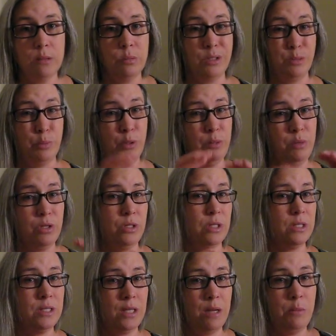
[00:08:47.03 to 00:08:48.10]
but it's pretty much
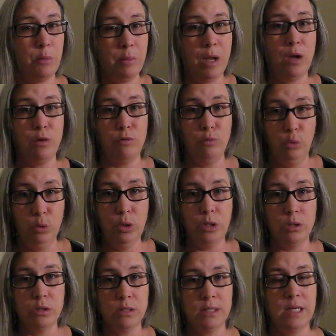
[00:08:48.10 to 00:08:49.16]
the same amount of
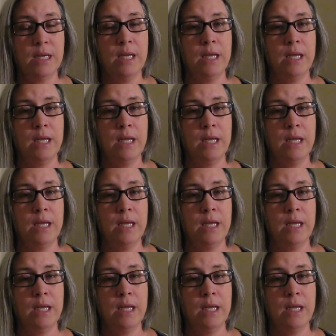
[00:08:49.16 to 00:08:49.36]
oils.